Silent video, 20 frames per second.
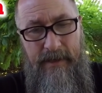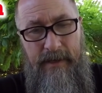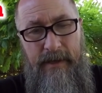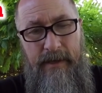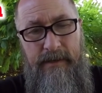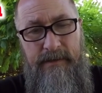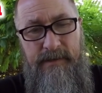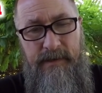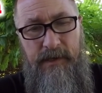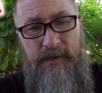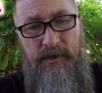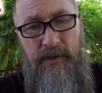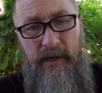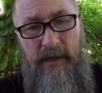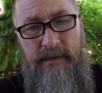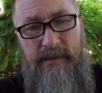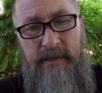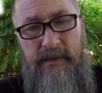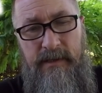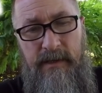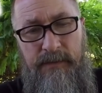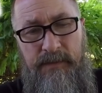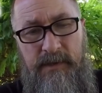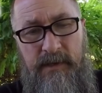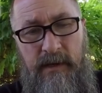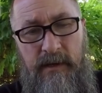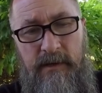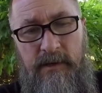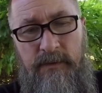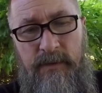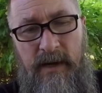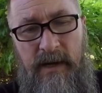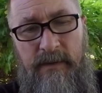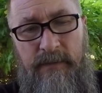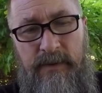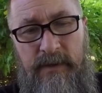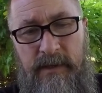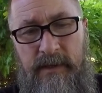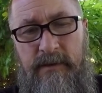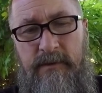such as attempts to
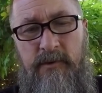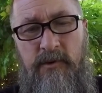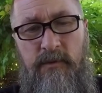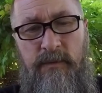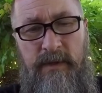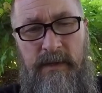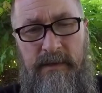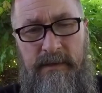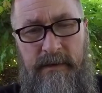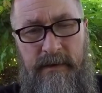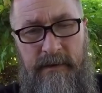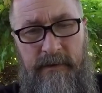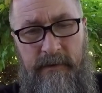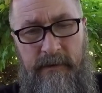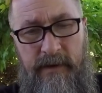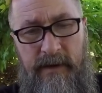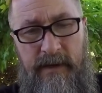undermine political, military, or